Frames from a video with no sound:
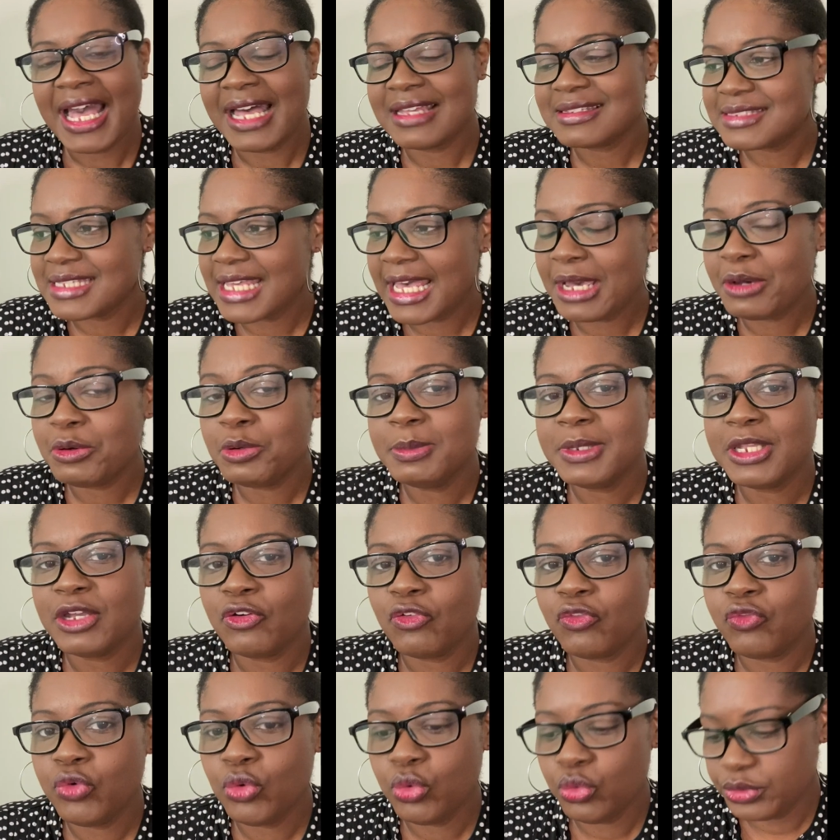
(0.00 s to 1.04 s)
I said I would be a
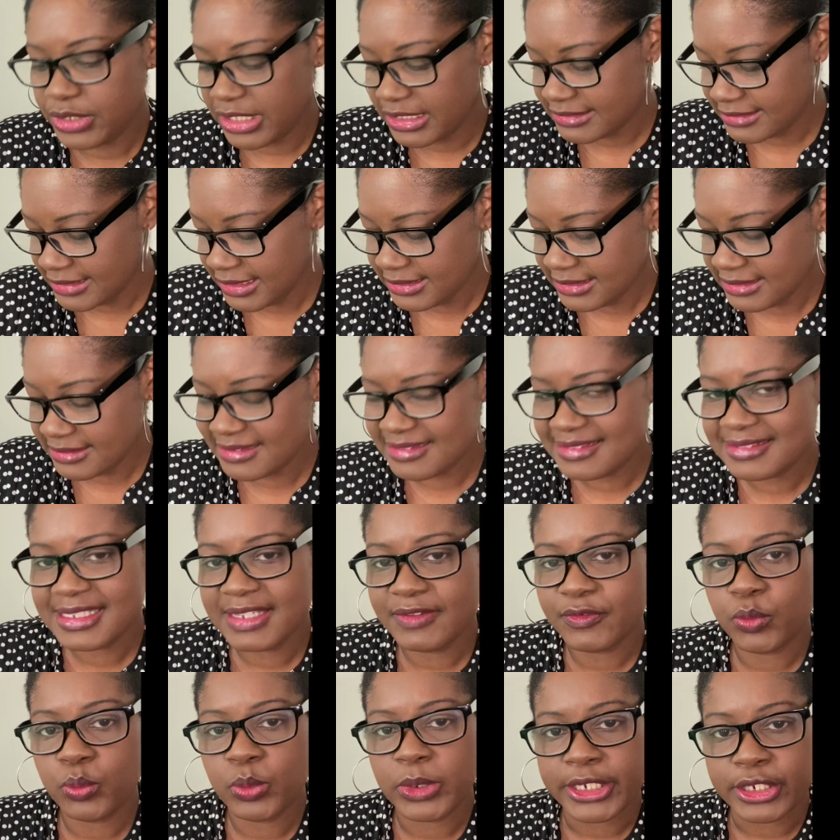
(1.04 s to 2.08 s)
fool not to enter this
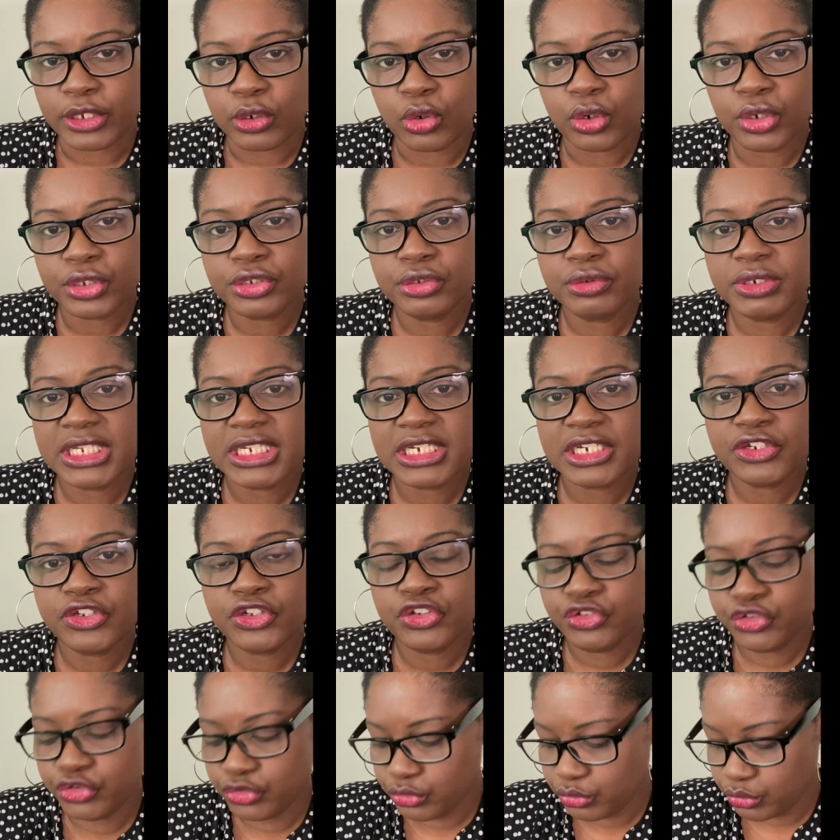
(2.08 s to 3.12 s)
giveaway. All you needed to
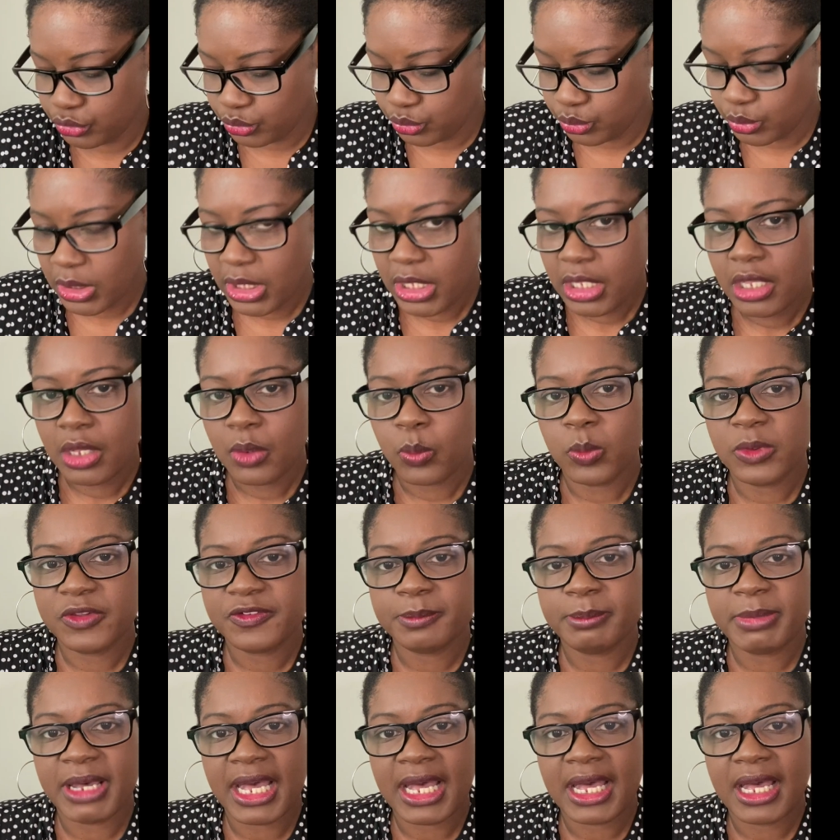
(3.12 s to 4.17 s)
do was
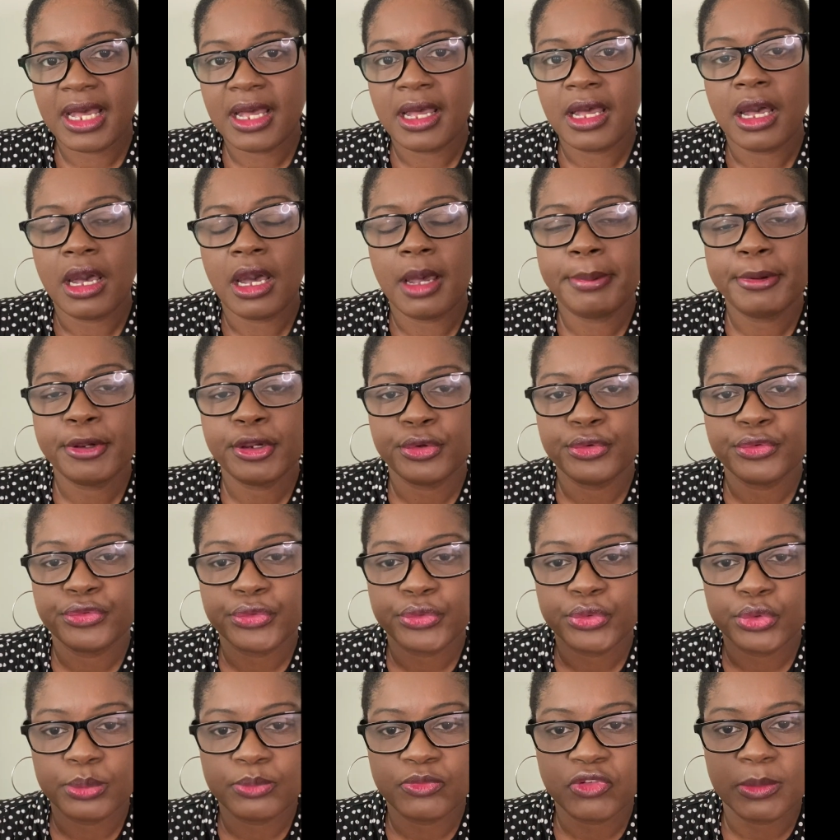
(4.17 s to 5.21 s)
buy a
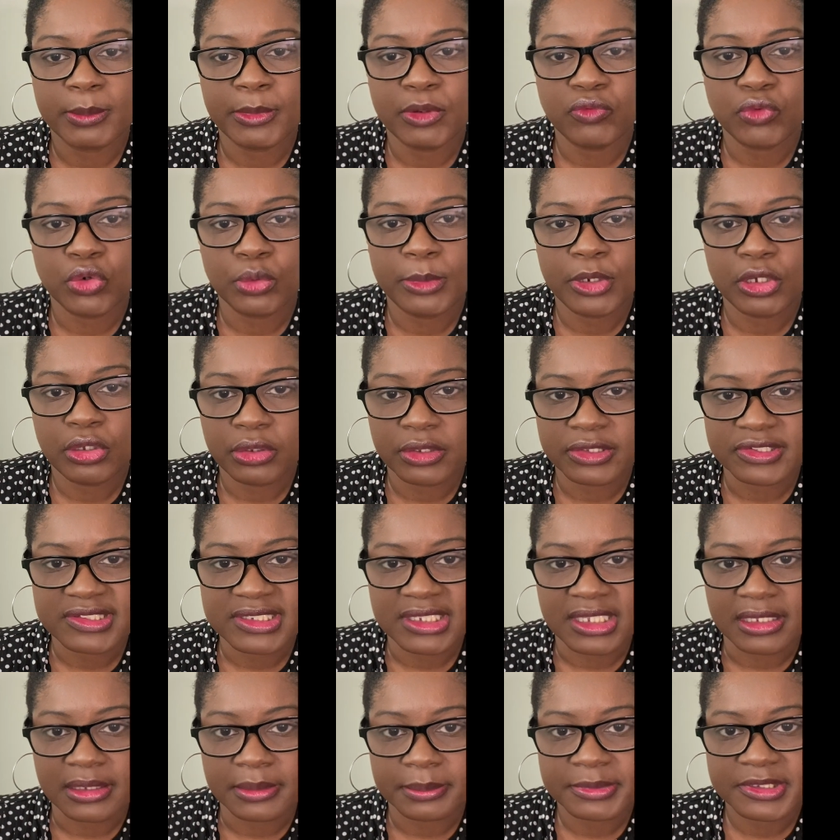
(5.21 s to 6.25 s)
perfume from Aroma
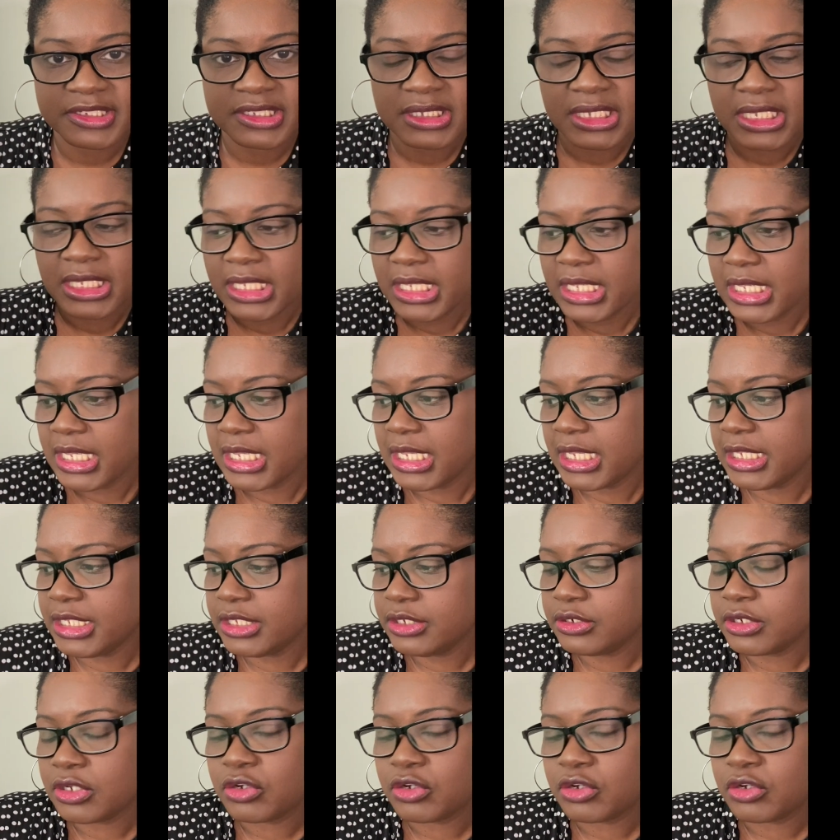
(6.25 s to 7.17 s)
Concepts and